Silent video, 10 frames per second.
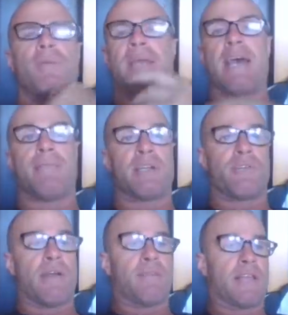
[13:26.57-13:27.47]
got to be able to
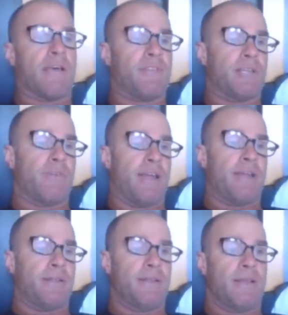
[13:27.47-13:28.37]
cover the
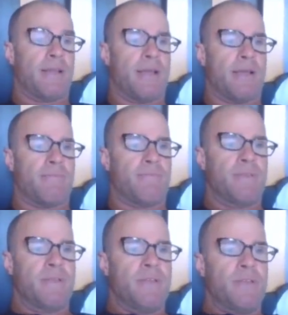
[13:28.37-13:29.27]
ground.
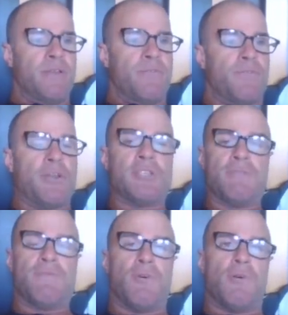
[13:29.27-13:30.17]

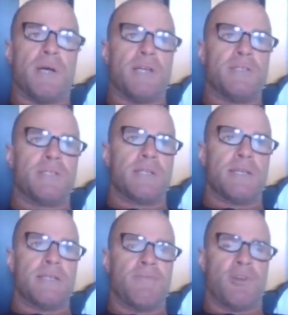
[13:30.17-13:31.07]
First and foremost,
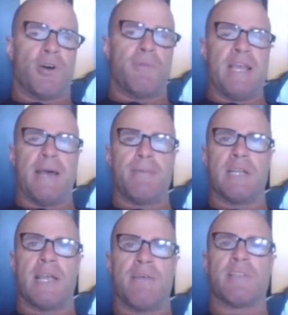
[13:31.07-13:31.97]
you've got to be able
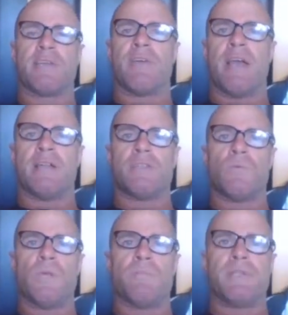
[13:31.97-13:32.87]
to cover the ground as a
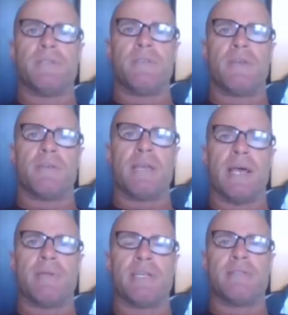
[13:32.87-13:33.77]
wingman. You've got to be
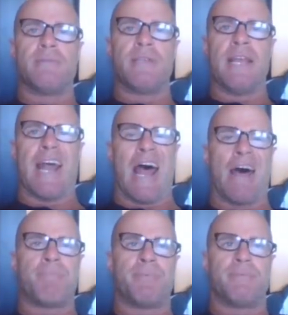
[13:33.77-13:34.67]
able to get
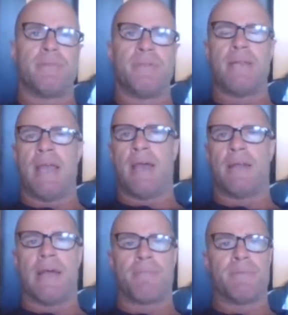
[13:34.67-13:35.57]
up and
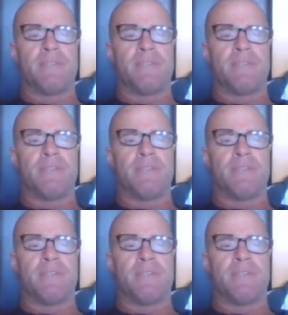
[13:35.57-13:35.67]
down,